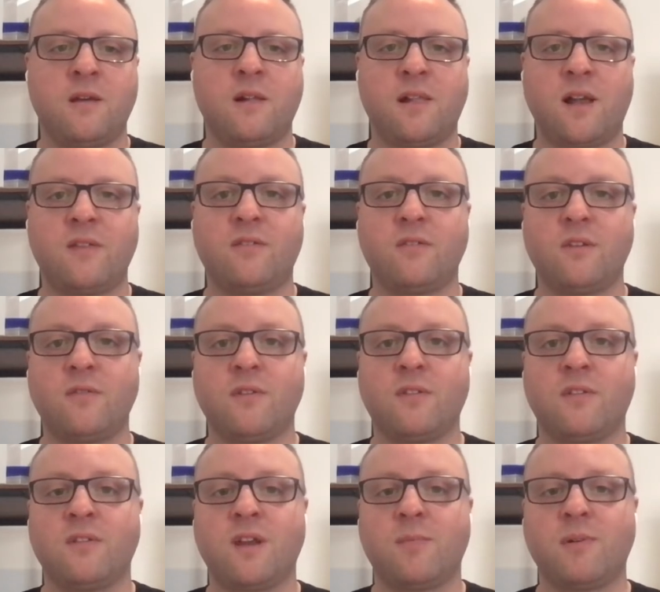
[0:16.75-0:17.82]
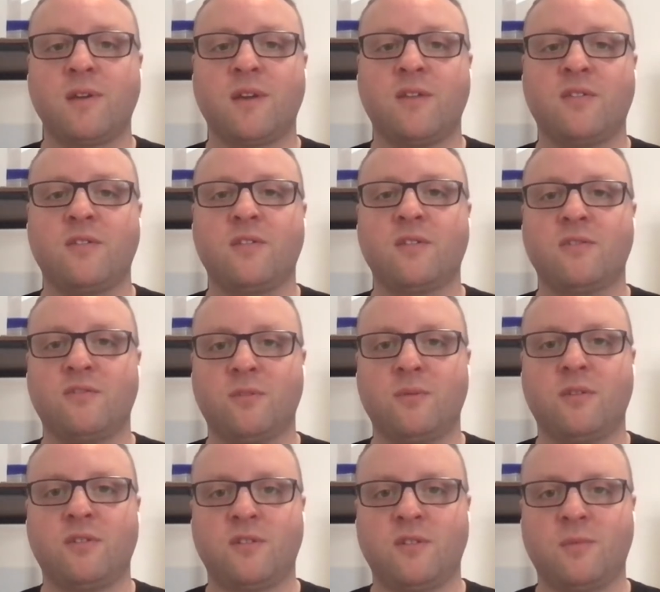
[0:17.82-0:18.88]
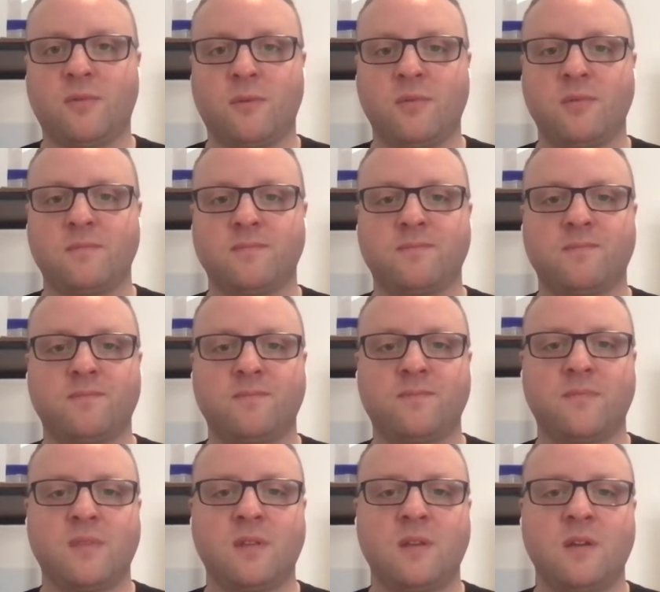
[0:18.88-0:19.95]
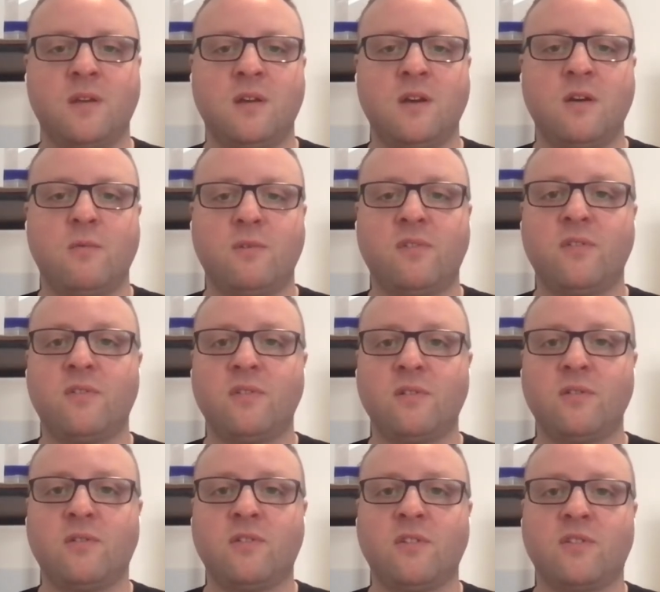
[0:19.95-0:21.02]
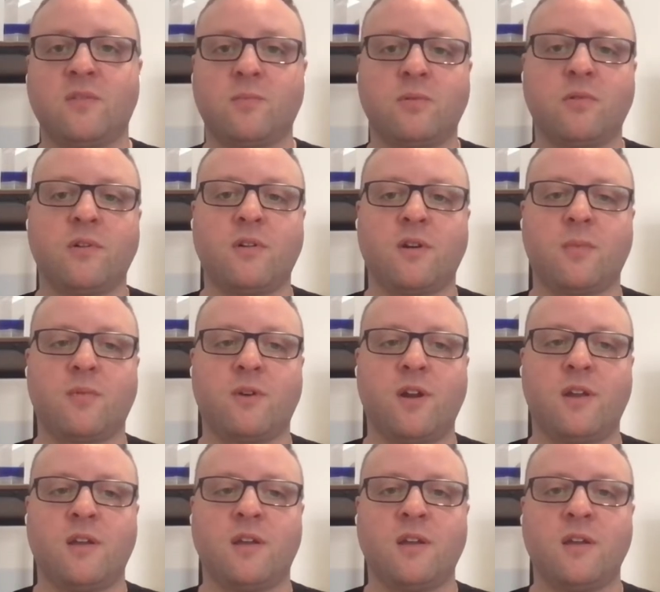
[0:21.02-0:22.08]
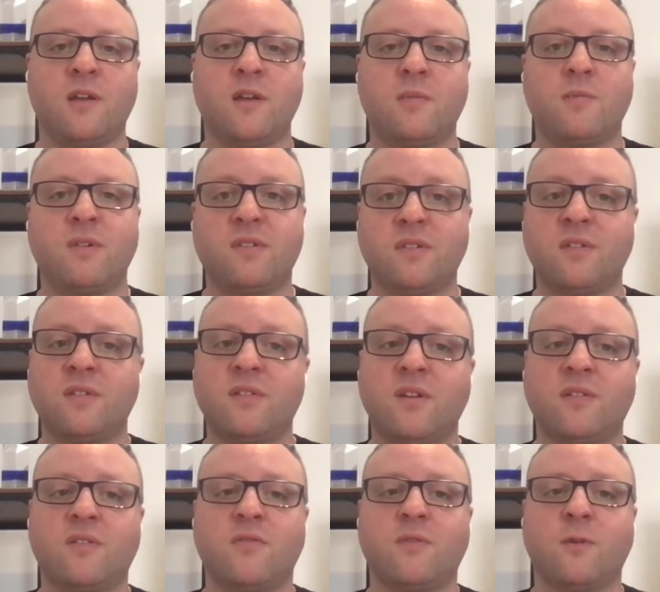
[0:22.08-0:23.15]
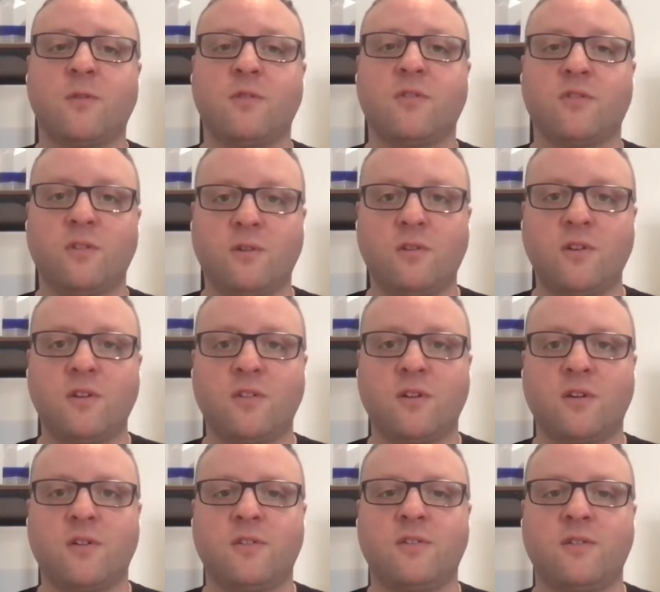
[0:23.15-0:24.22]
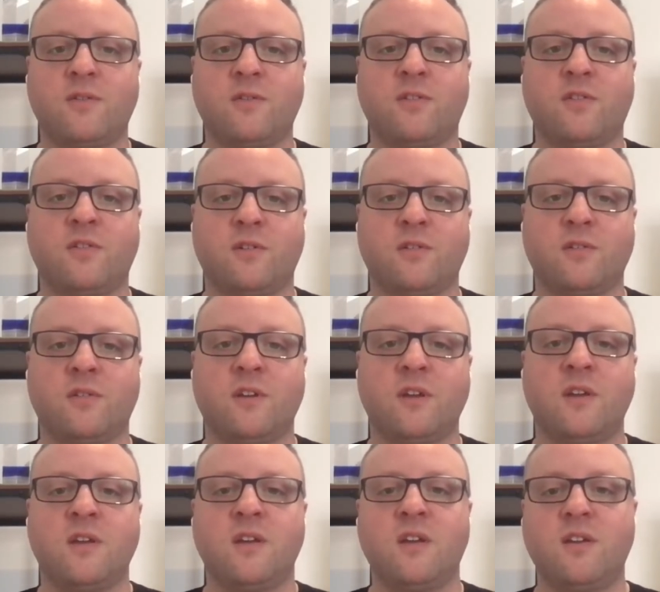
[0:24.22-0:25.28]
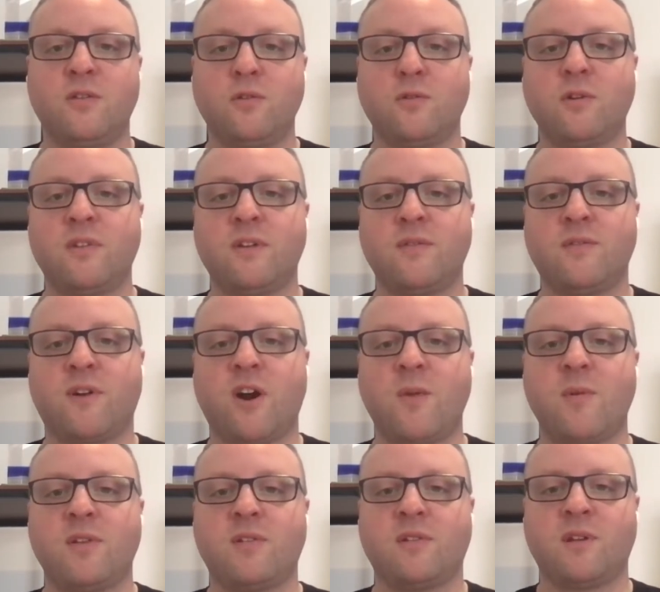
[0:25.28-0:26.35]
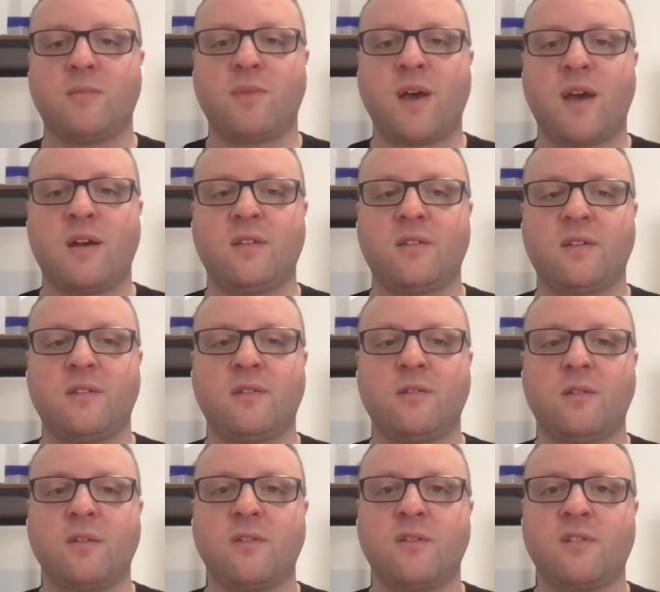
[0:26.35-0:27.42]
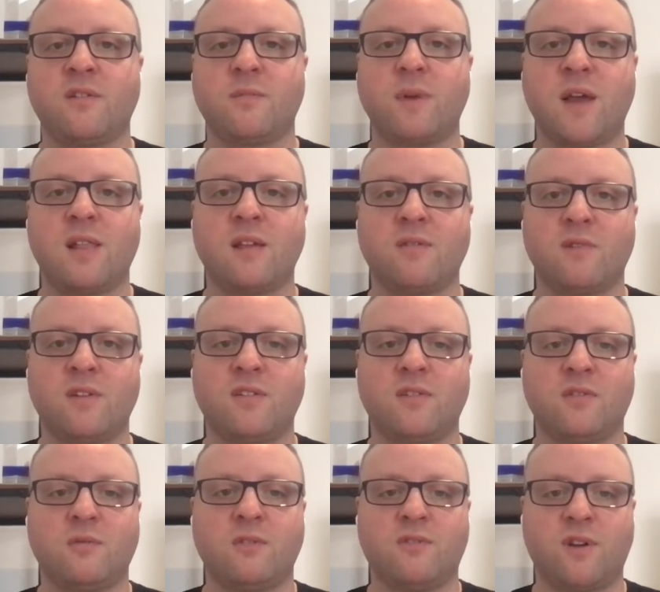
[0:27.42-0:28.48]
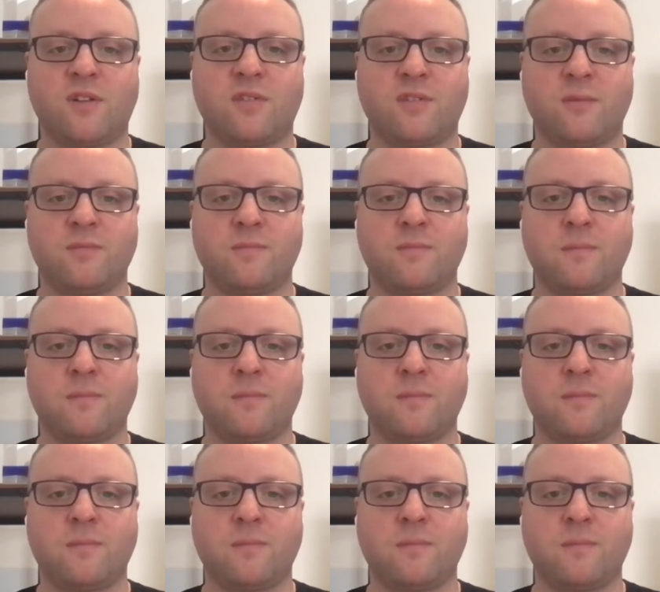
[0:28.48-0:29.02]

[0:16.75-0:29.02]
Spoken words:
Cloud services and applications contribute to this problem. Once a solution is deployed and operating, businesses tend to focus solely on the cost of goods sold, ignoring the environmental impacts until there is a compelling reason to address them.